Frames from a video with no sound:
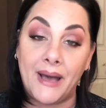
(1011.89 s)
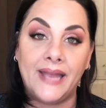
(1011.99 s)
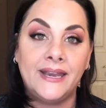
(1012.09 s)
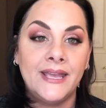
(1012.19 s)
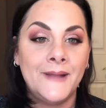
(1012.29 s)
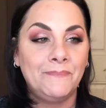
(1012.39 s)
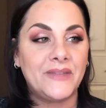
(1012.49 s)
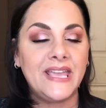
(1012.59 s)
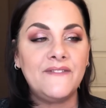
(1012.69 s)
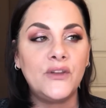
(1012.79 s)
But
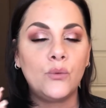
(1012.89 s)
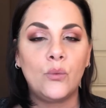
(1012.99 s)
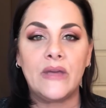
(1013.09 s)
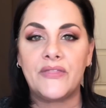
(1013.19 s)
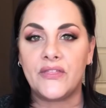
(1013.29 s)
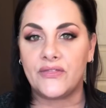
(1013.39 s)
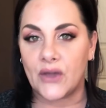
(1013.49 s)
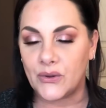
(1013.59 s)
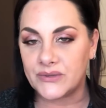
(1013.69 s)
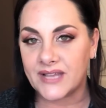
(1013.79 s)
even with
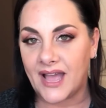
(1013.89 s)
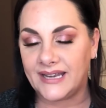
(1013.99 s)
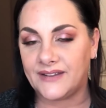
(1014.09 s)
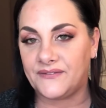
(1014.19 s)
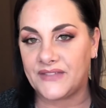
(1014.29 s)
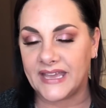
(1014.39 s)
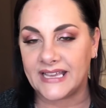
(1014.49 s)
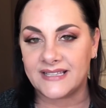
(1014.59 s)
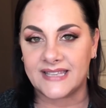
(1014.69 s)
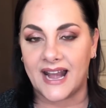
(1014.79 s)
those kind of
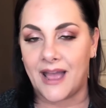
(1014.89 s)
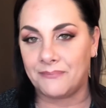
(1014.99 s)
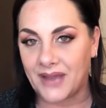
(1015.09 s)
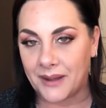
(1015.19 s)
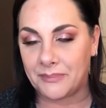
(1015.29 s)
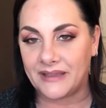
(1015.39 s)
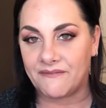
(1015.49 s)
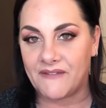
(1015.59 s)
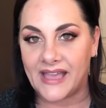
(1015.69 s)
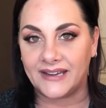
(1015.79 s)
things that I'm not a big
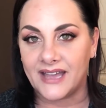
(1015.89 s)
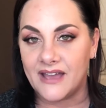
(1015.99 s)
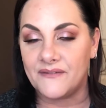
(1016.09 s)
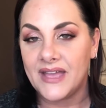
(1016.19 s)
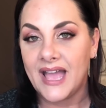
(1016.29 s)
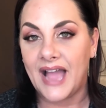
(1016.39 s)
fan of,